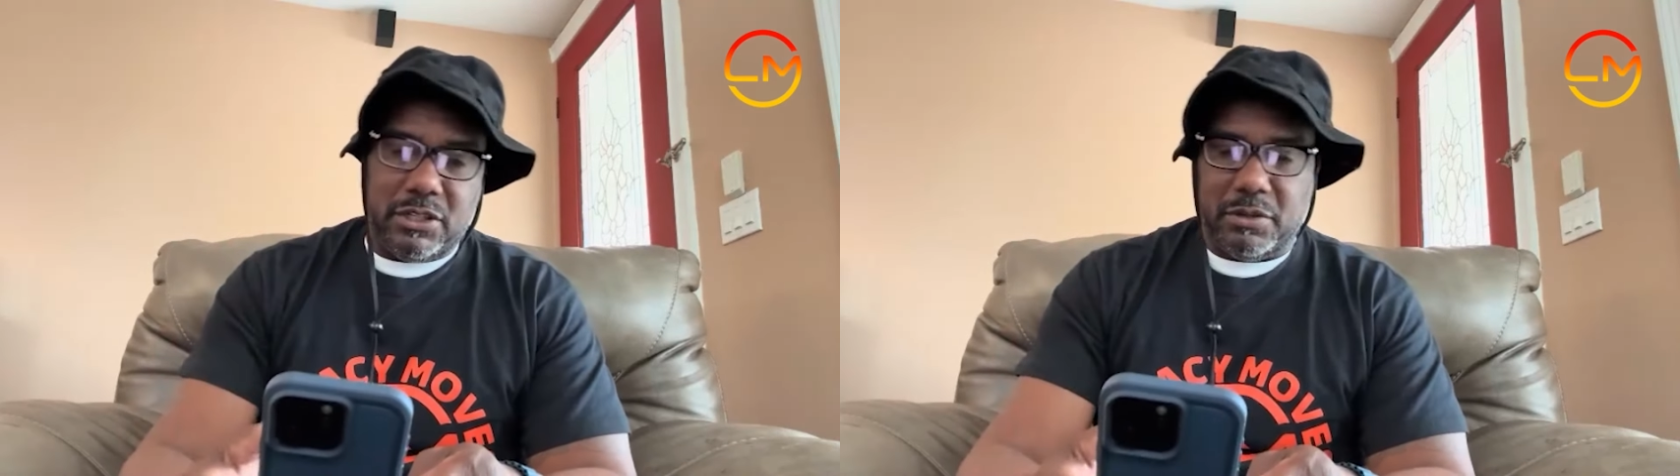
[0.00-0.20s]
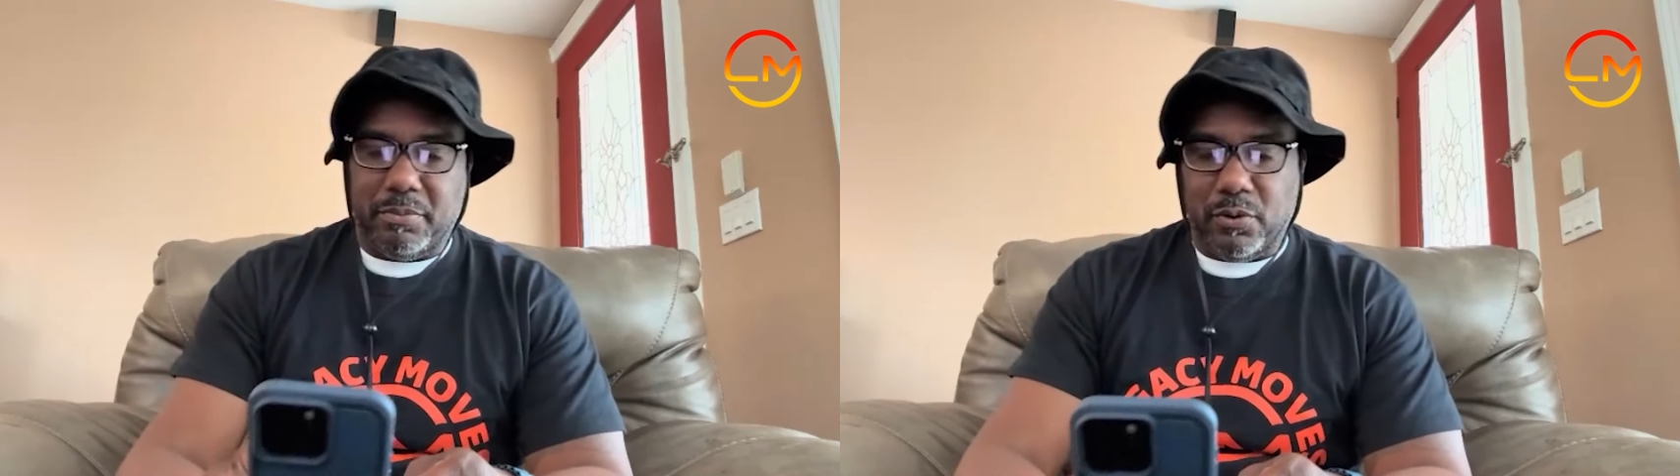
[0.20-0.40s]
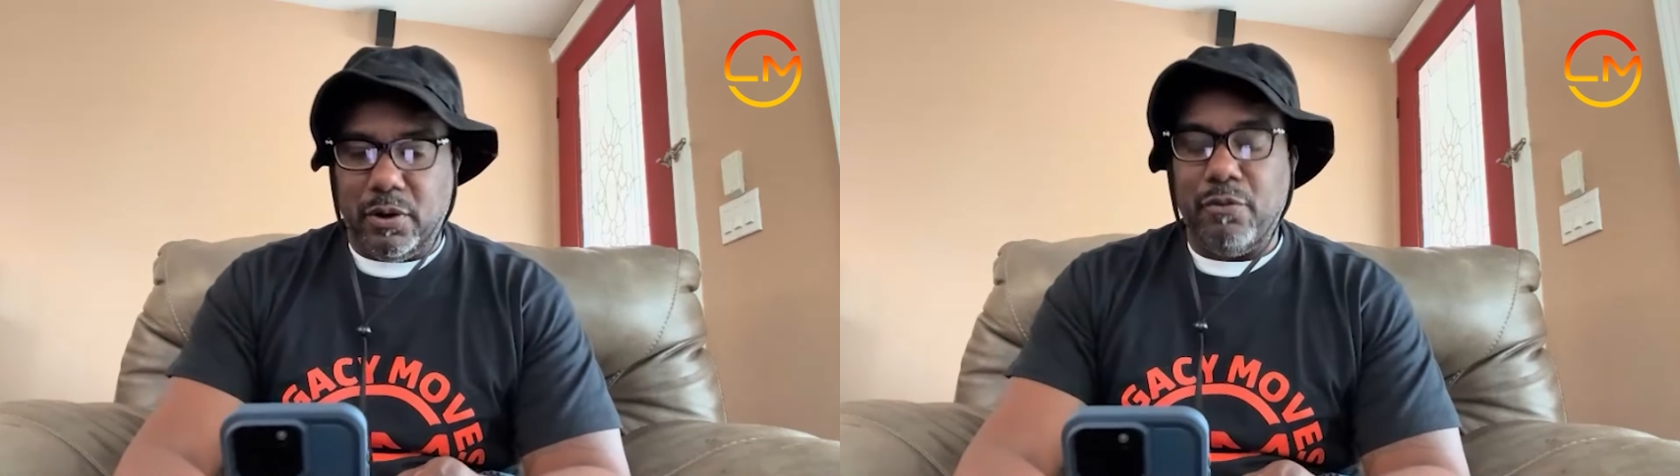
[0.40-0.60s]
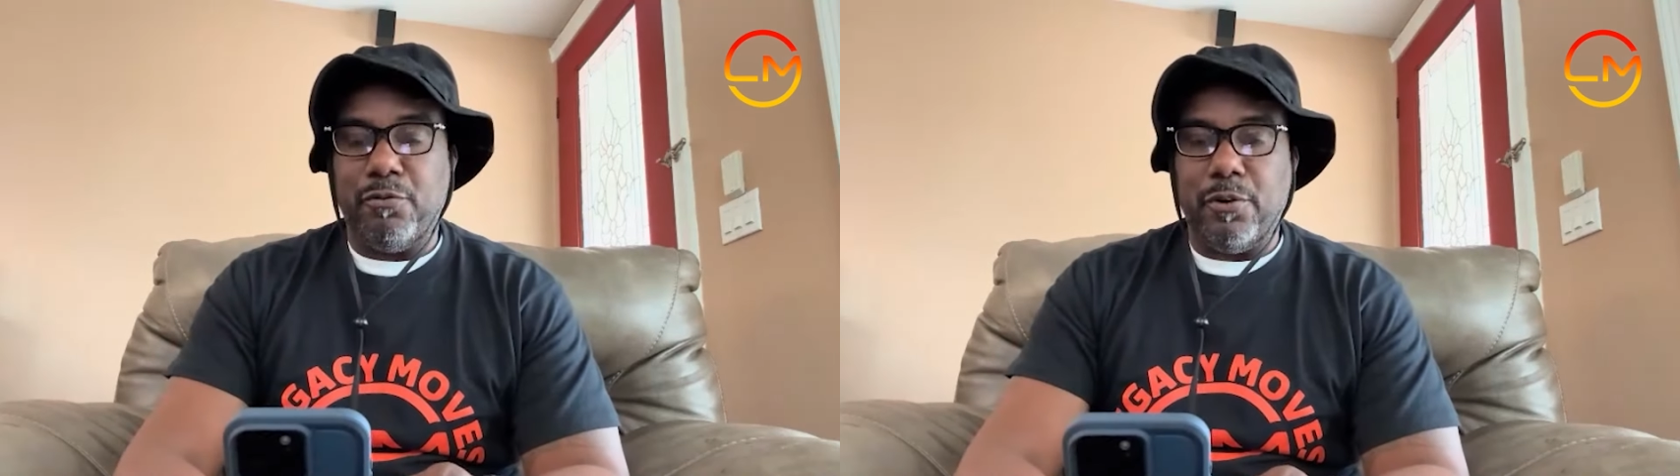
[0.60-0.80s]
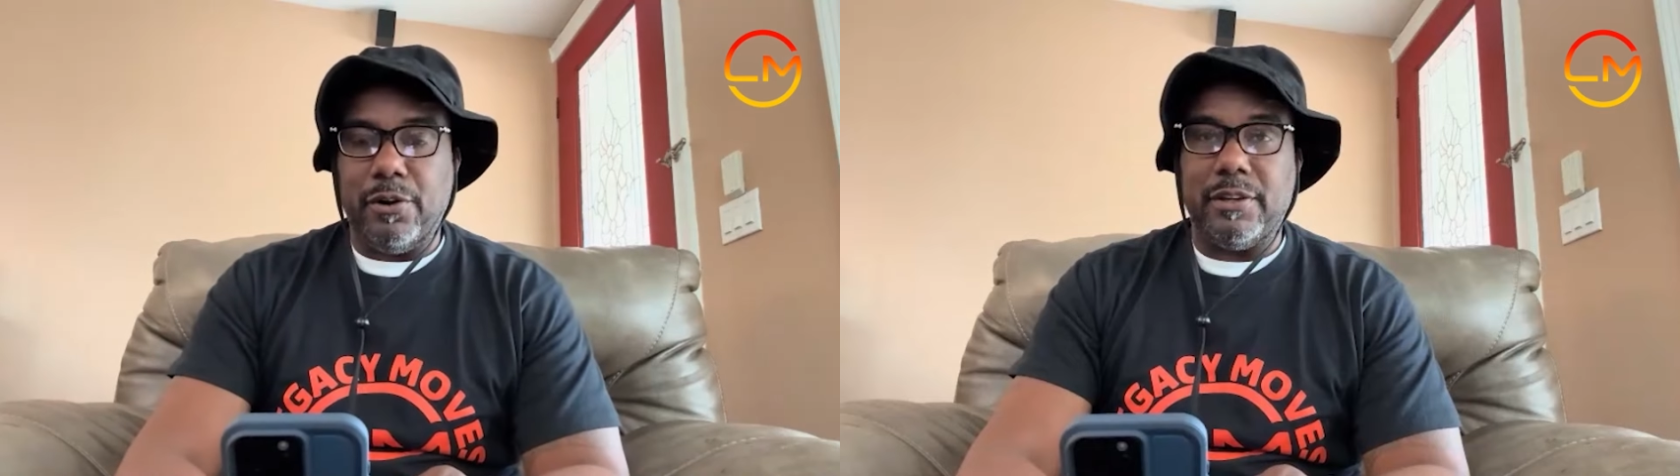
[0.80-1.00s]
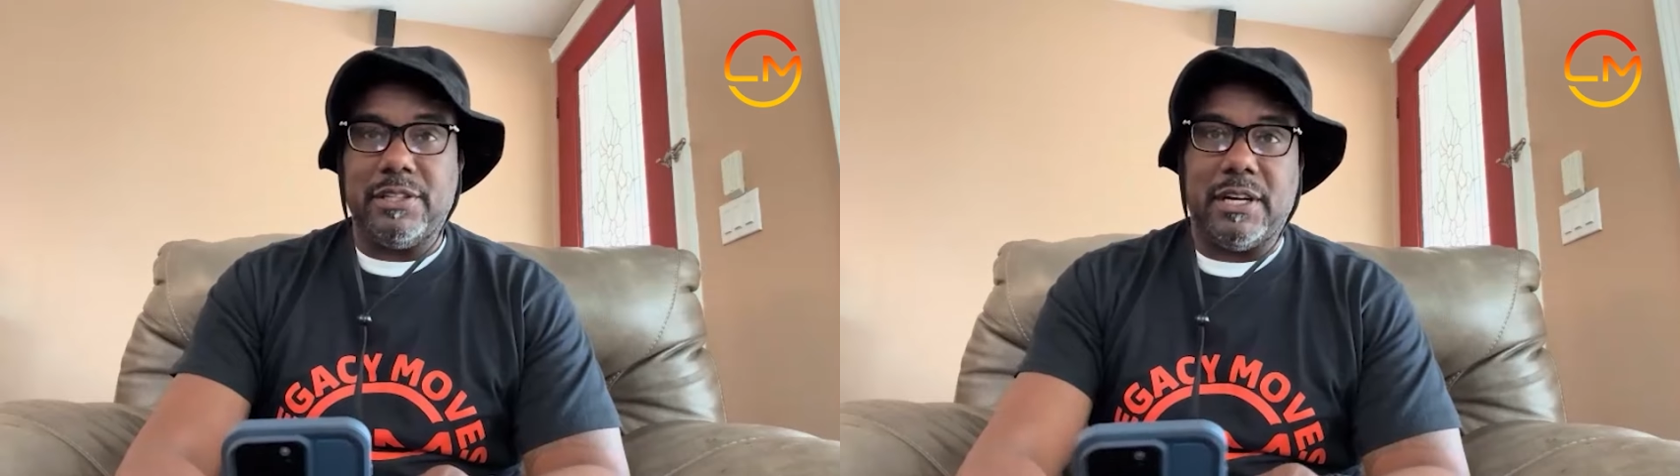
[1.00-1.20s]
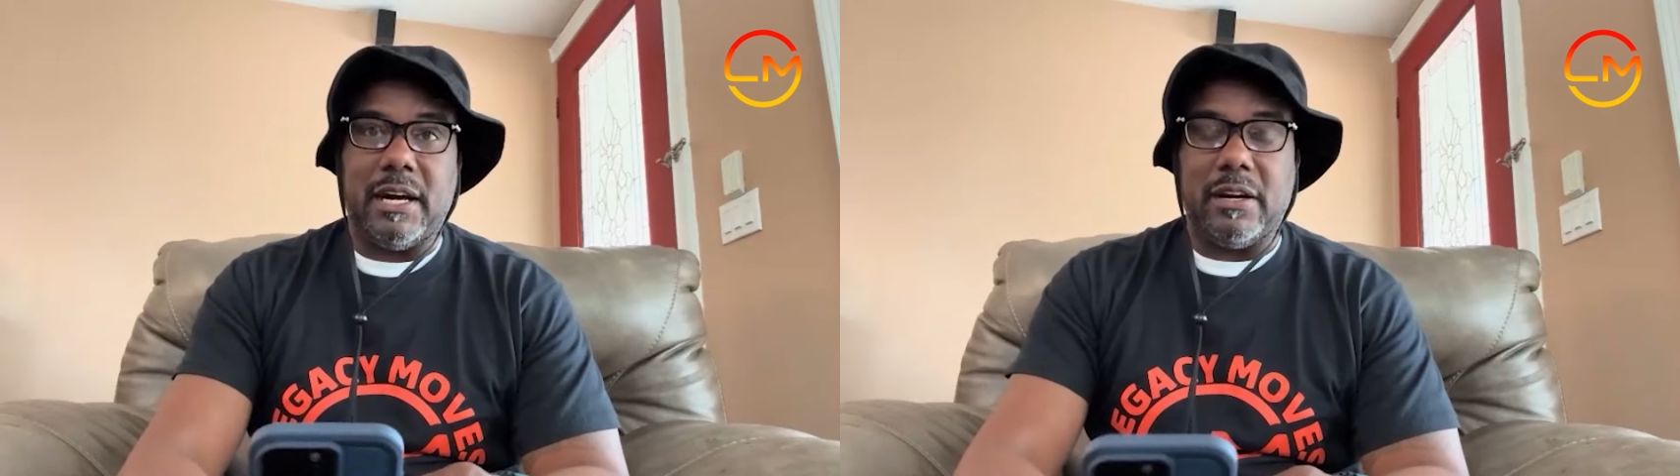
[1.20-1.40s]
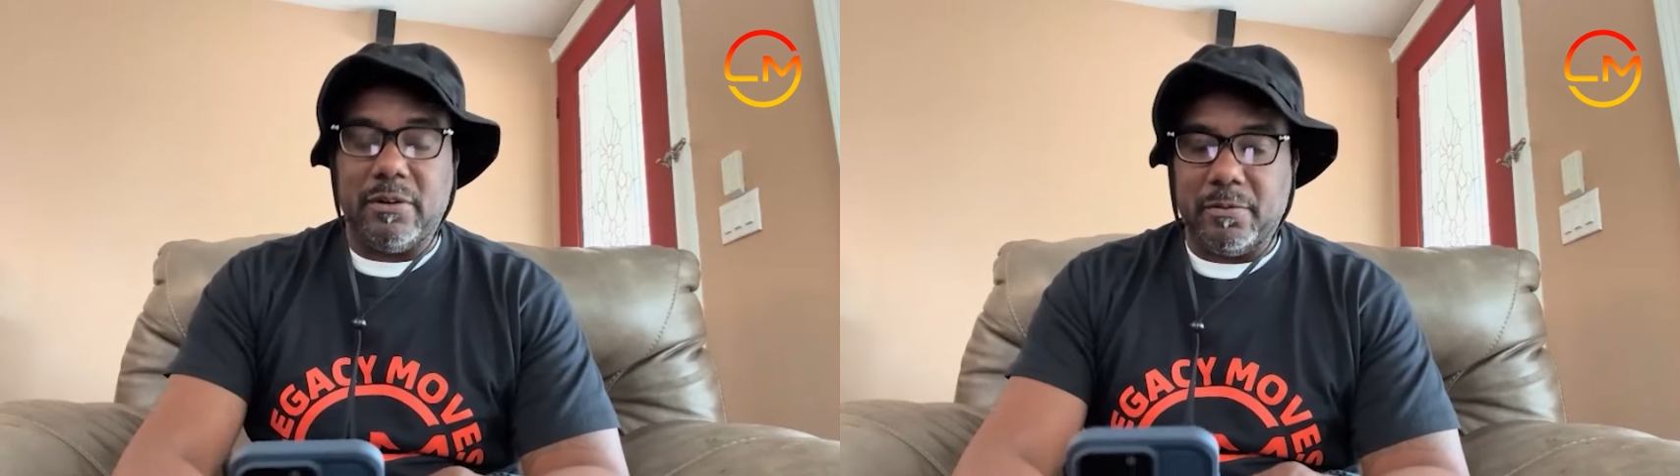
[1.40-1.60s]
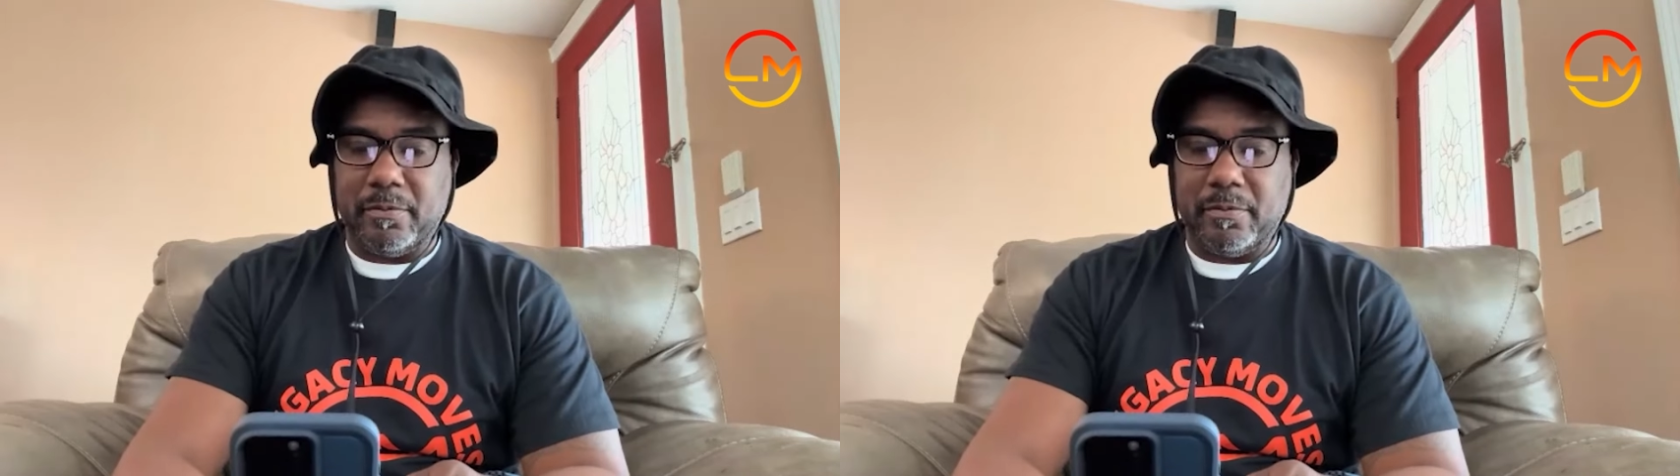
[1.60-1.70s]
support for the channel.